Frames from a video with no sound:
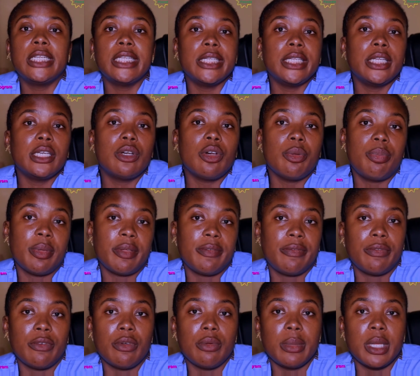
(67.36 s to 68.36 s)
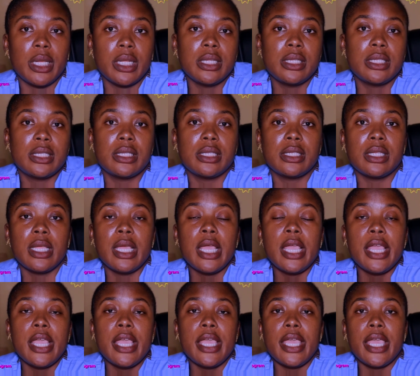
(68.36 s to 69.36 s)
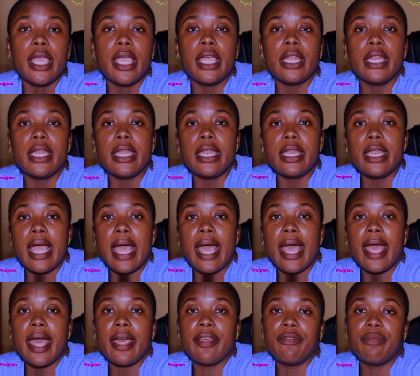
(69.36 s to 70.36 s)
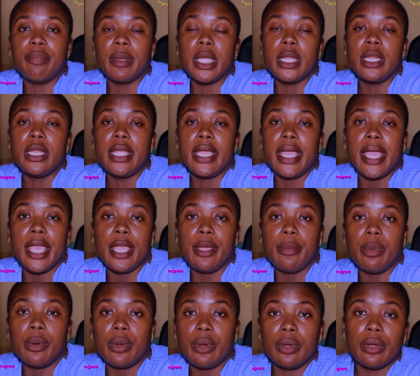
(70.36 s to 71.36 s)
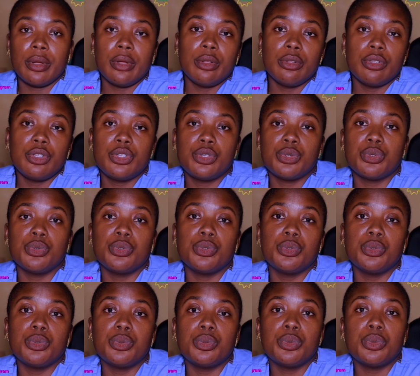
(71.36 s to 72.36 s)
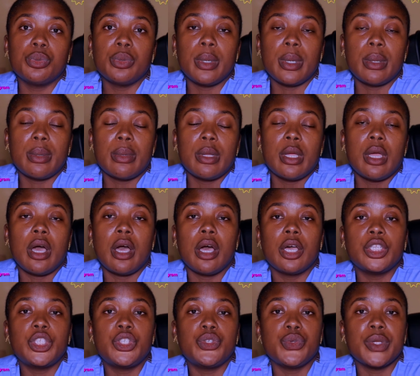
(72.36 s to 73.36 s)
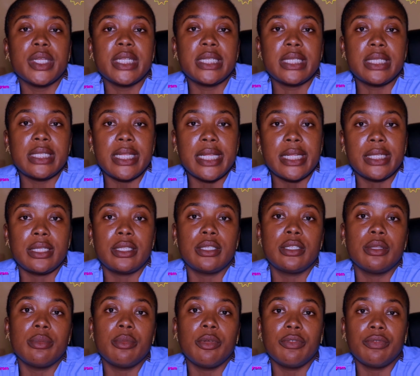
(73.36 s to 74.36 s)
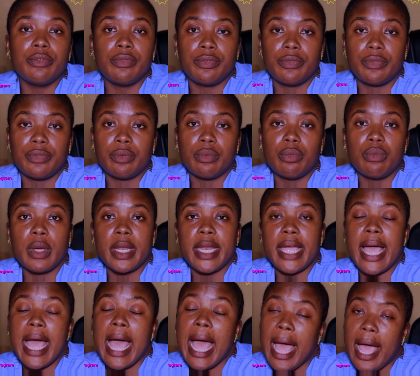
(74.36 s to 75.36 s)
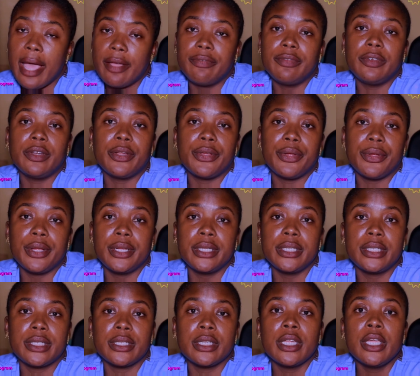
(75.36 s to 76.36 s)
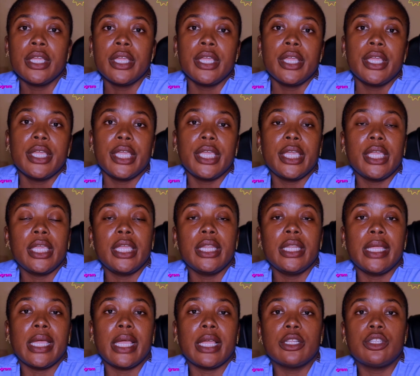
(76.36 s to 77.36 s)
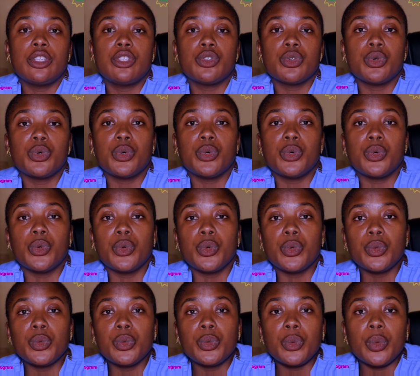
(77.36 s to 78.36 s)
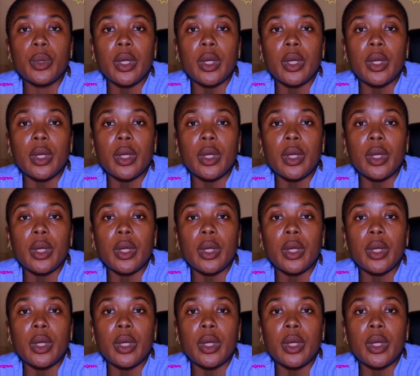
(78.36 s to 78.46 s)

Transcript: clinical performance, and I have been able to translate some of what I have learned in India to